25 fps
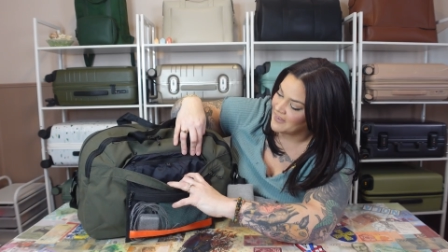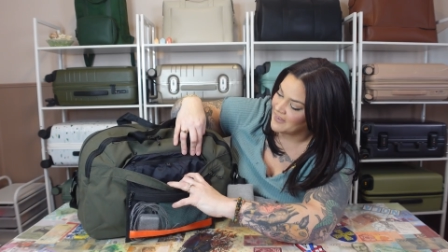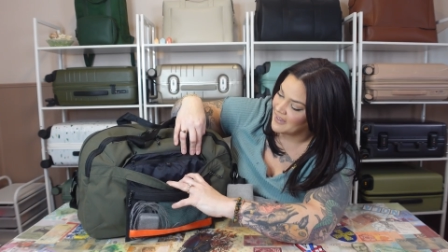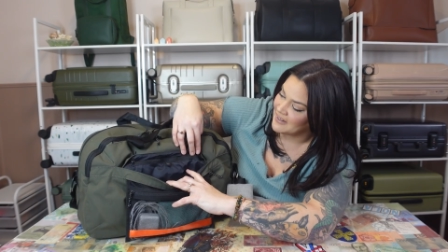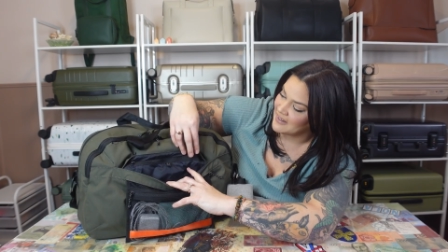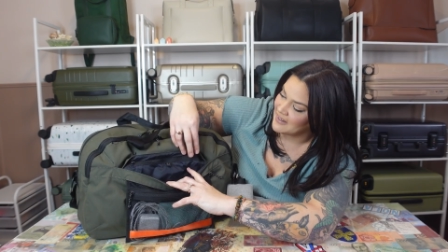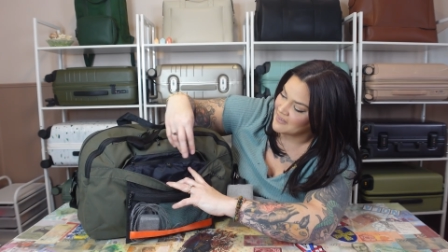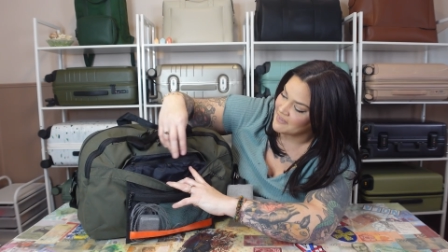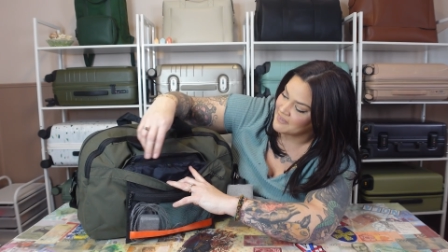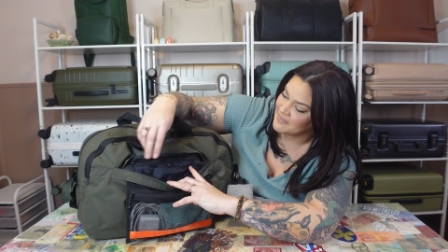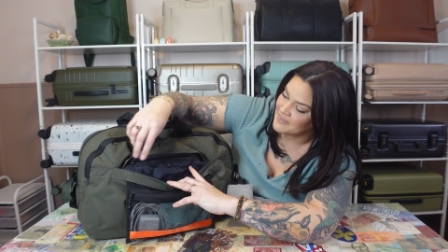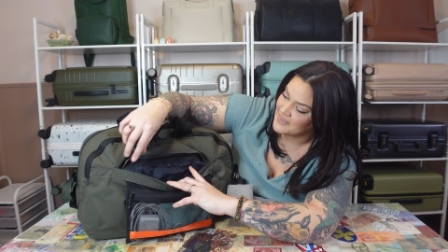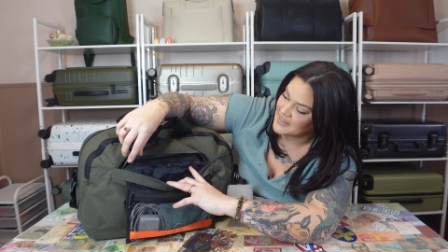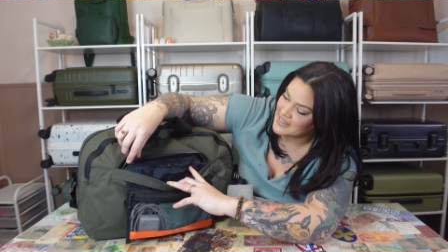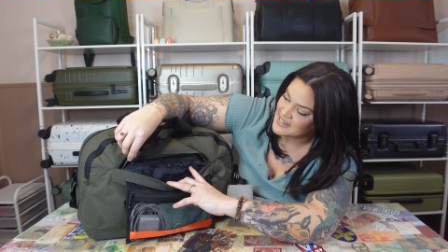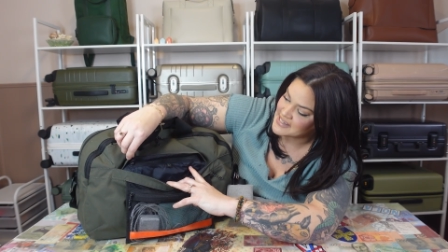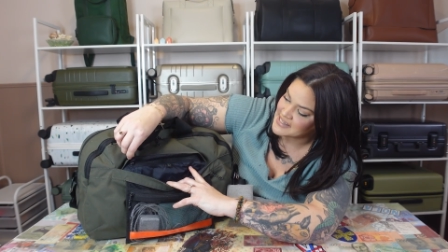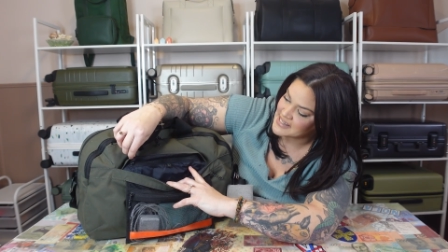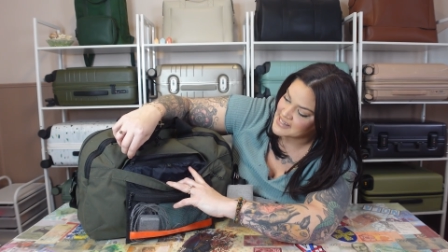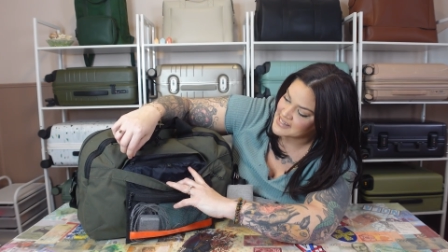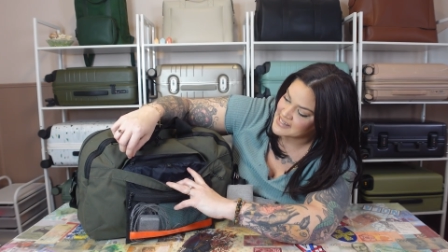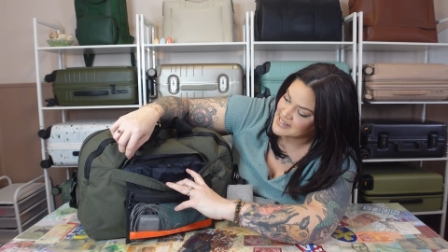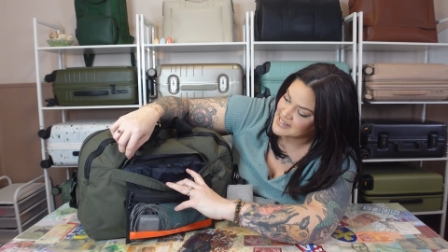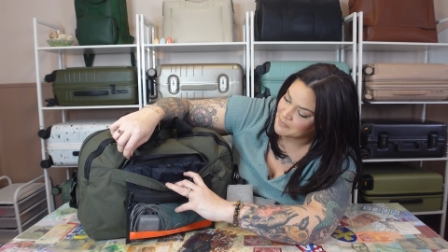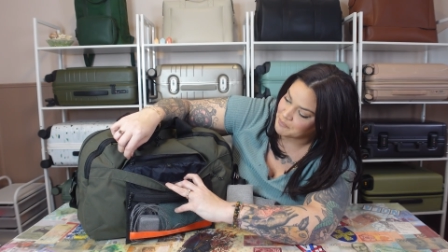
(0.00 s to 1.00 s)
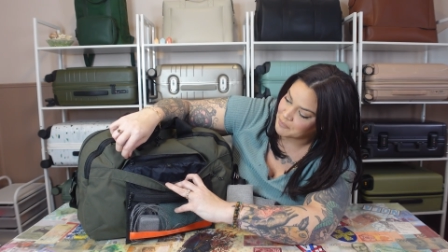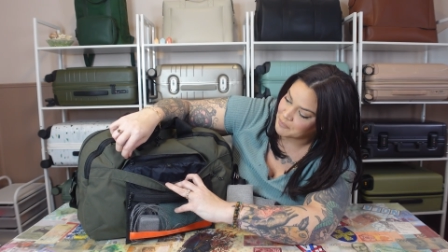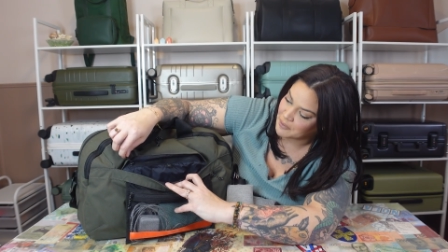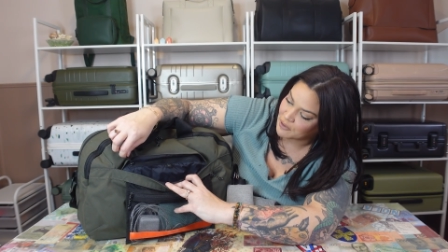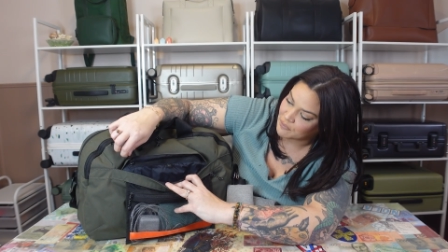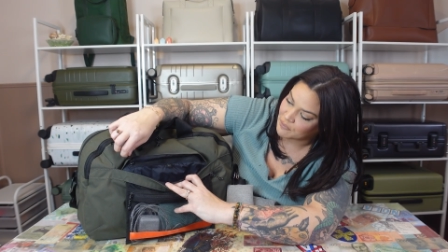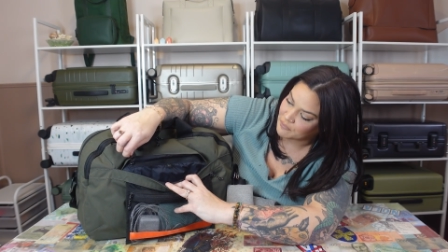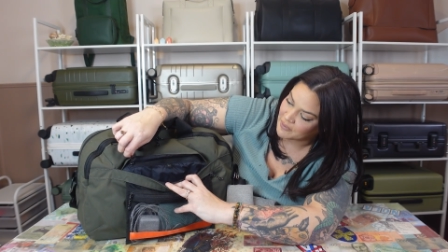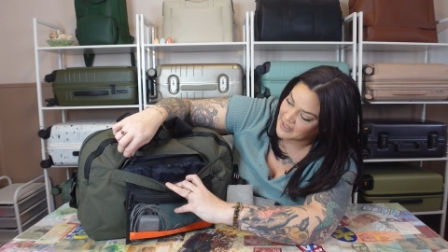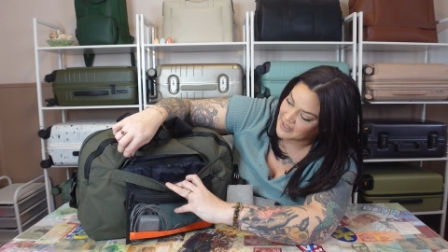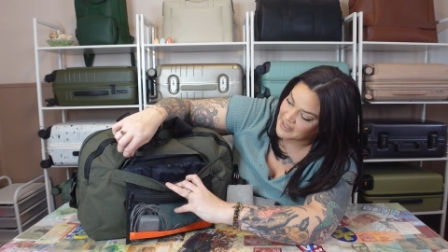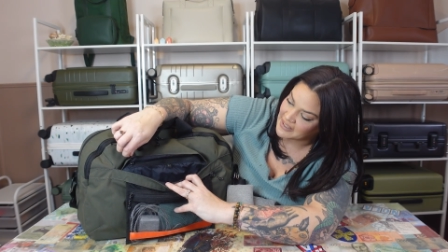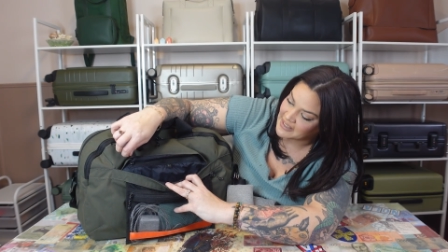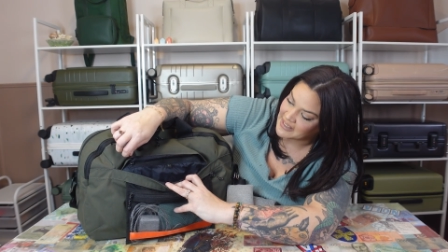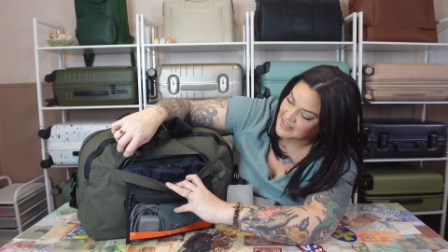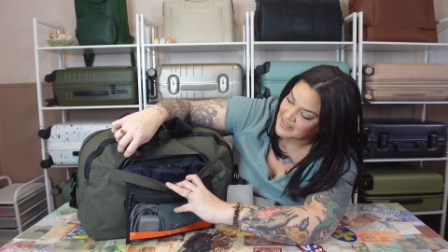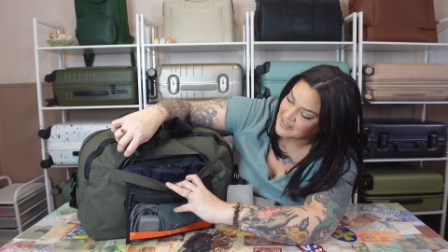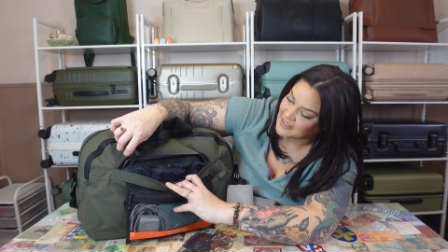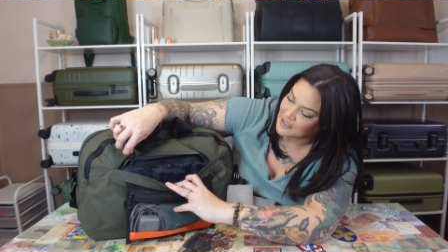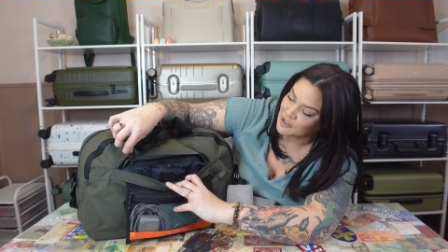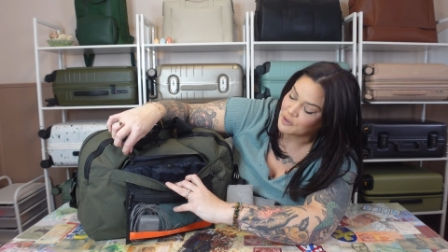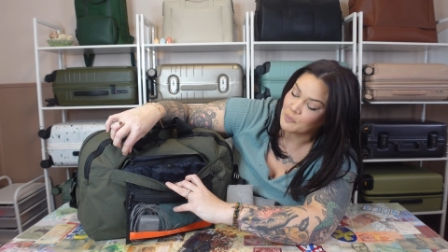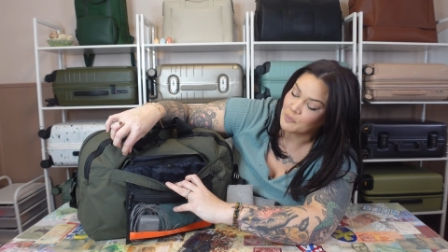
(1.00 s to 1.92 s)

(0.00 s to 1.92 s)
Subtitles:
then this zipper right here